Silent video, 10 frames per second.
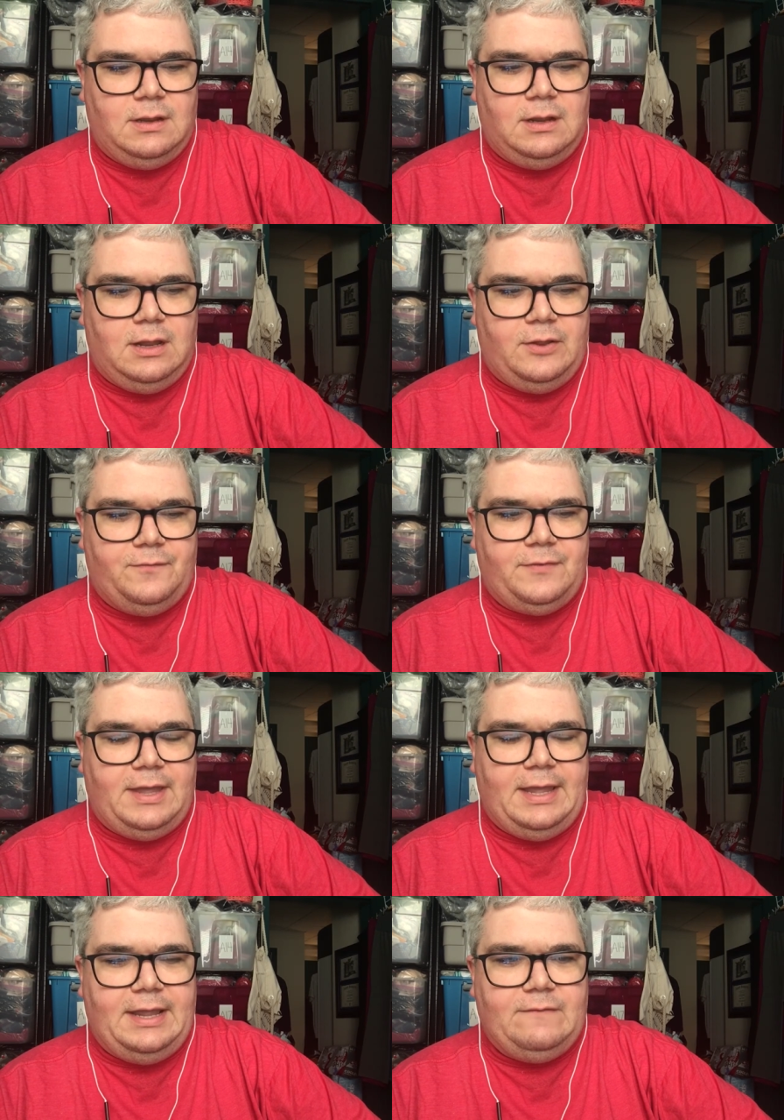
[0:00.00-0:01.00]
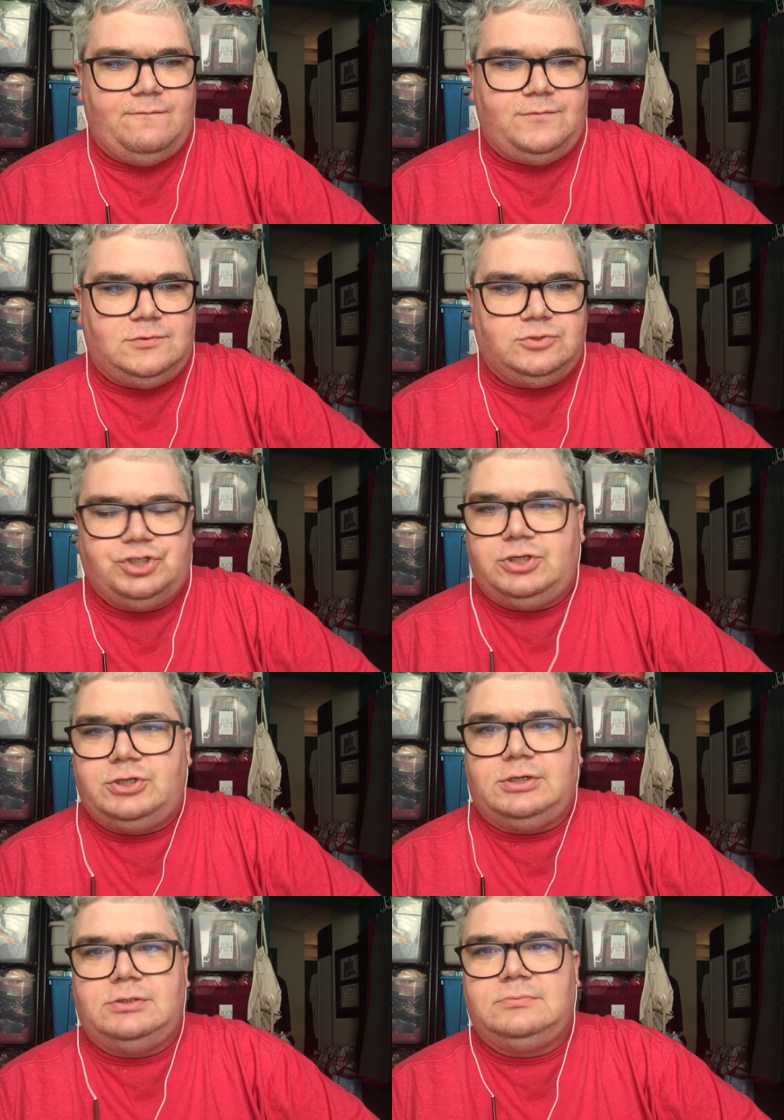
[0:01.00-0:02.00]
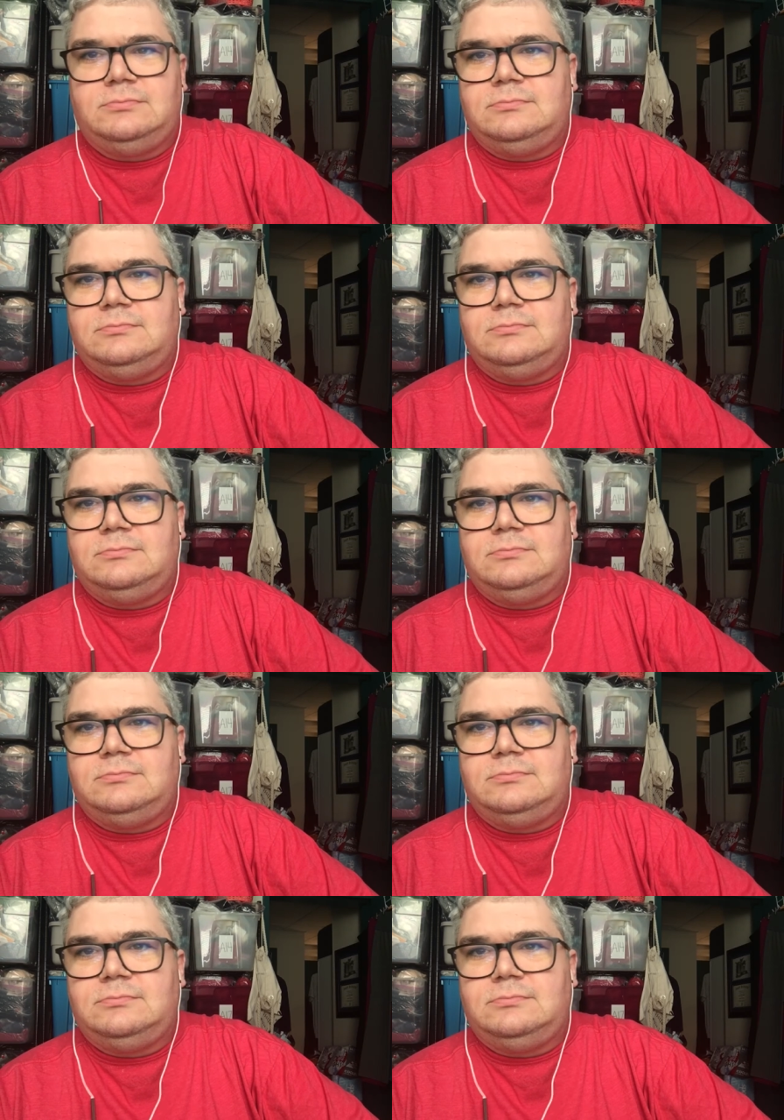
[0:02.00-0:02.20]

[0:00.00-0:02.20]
Of a full sugar,